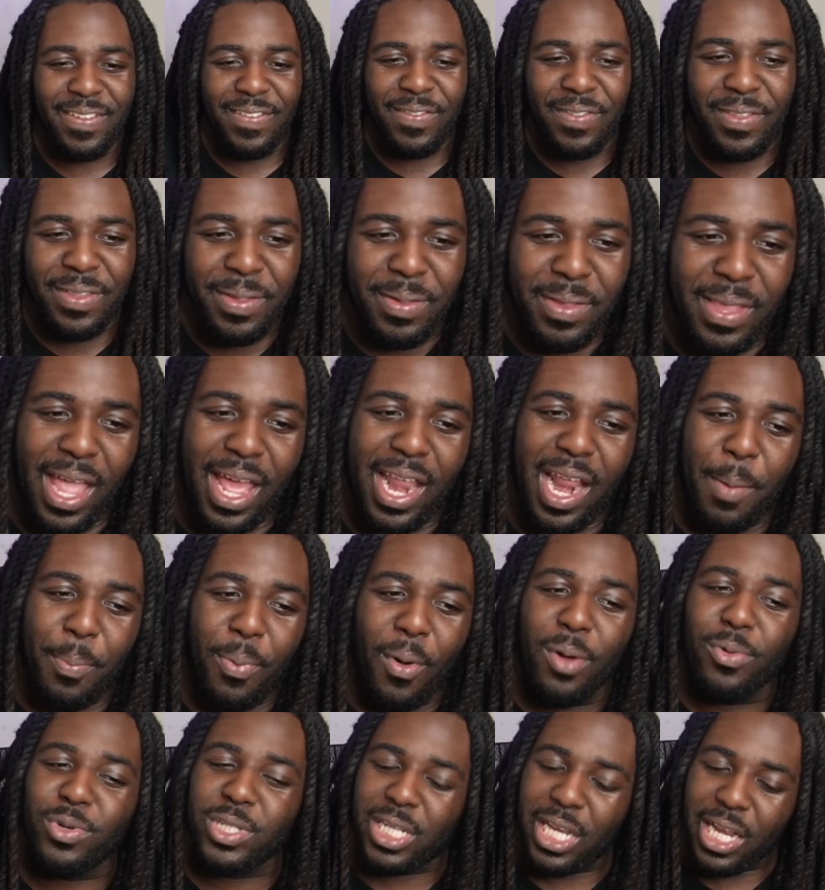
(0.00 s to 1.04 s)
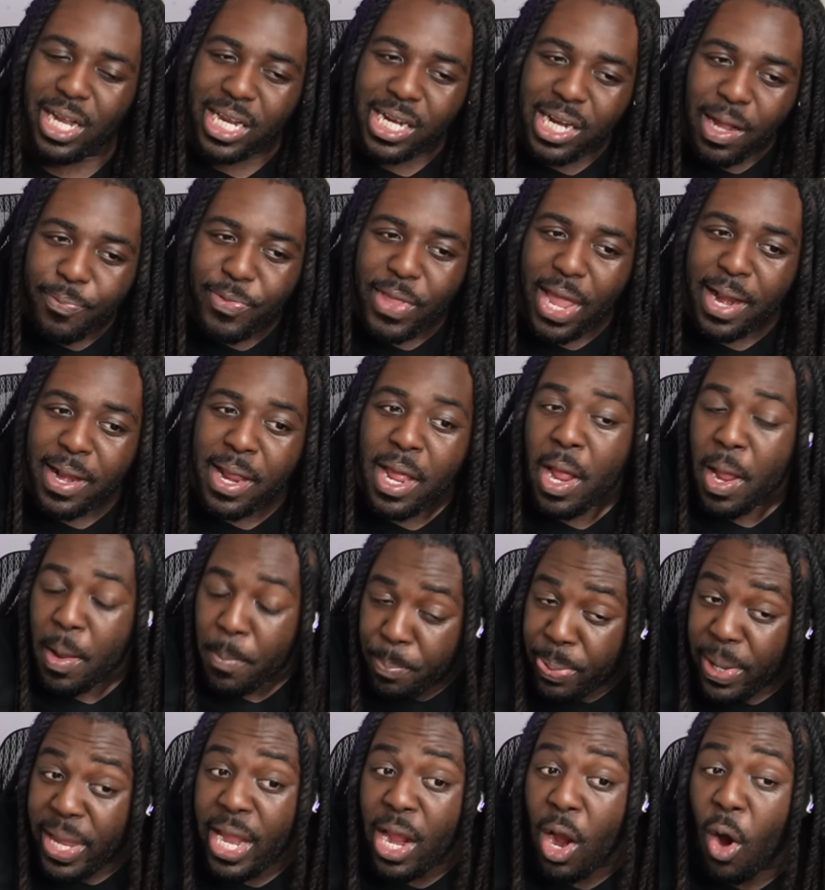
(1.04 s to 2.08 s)
know. Now that boy was looking up that
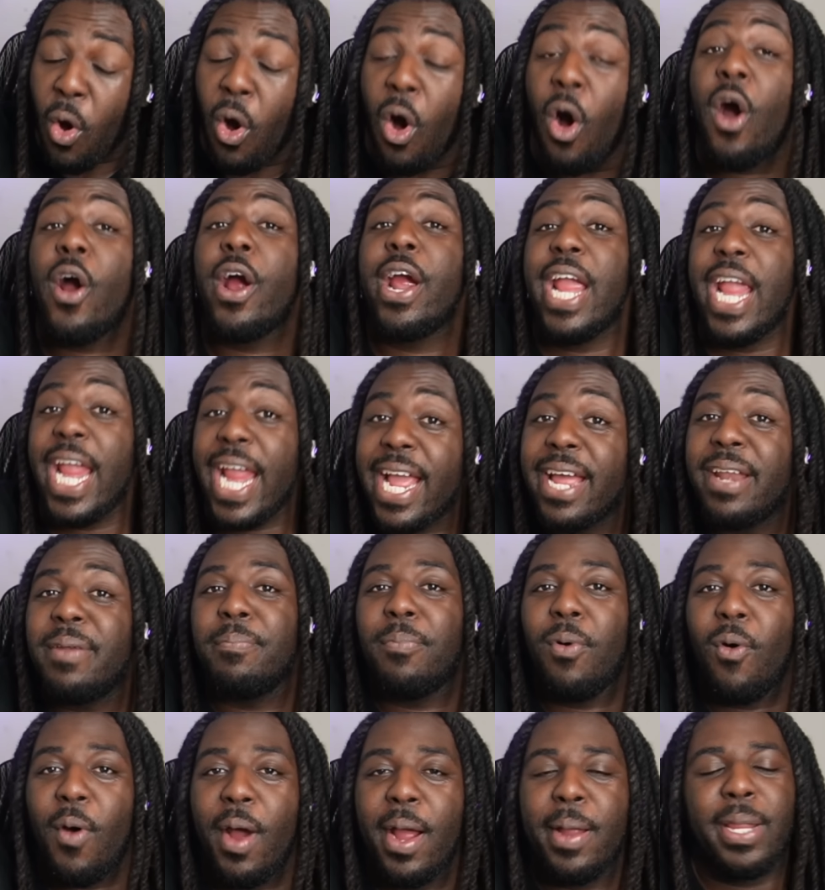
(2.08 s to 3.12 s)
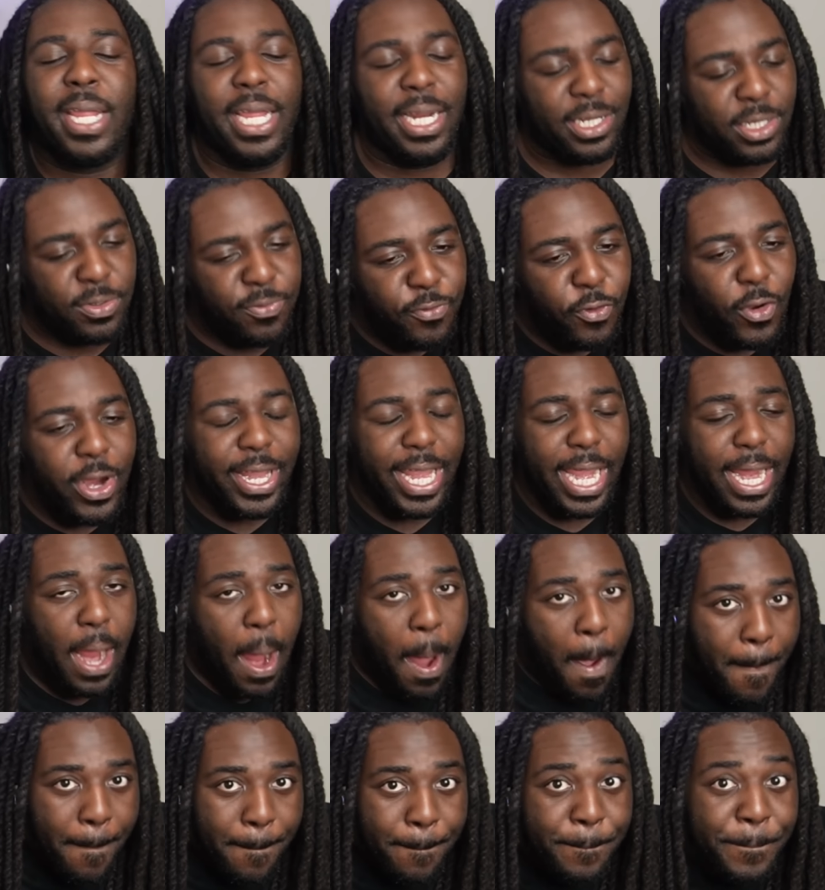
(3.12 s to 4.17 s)
P O R N boy, getting freaky.
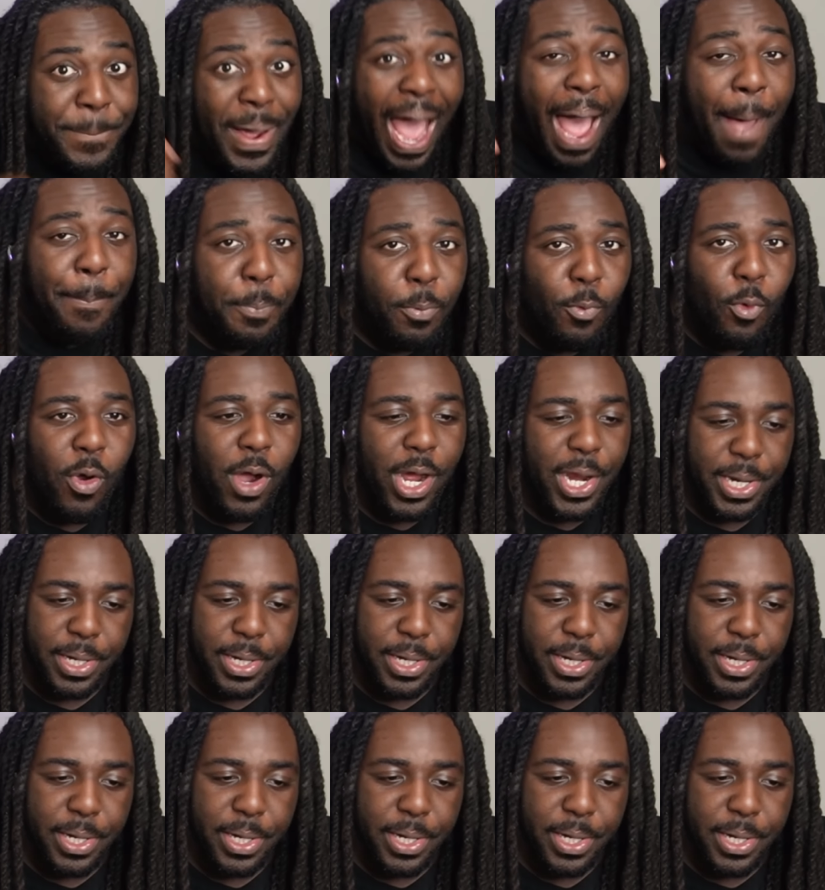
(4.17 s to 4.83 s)
Pop one. This